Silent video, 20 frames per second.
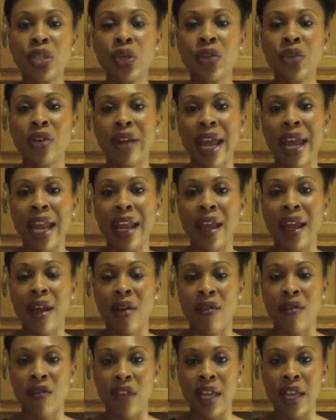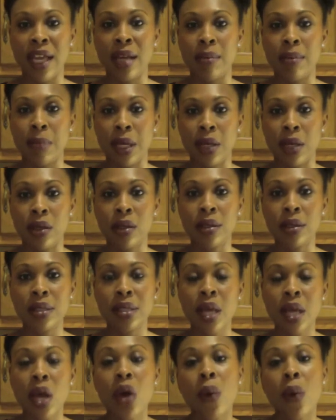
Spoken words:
creating vegan meals,